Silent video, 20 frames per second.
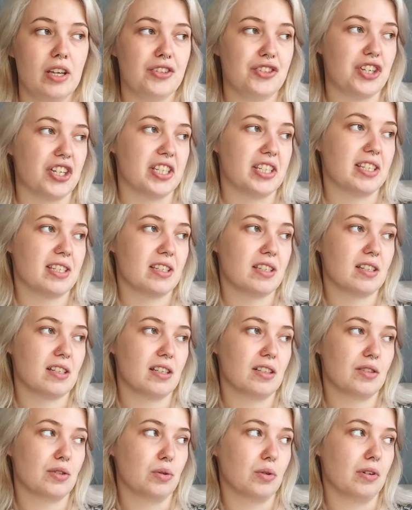
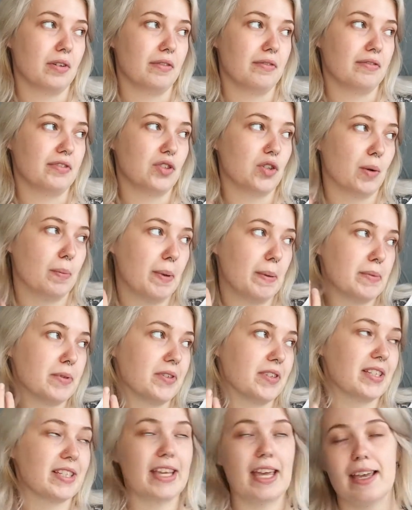just sort of top-ups
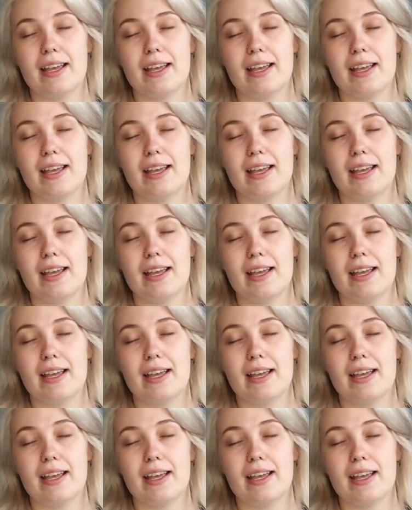on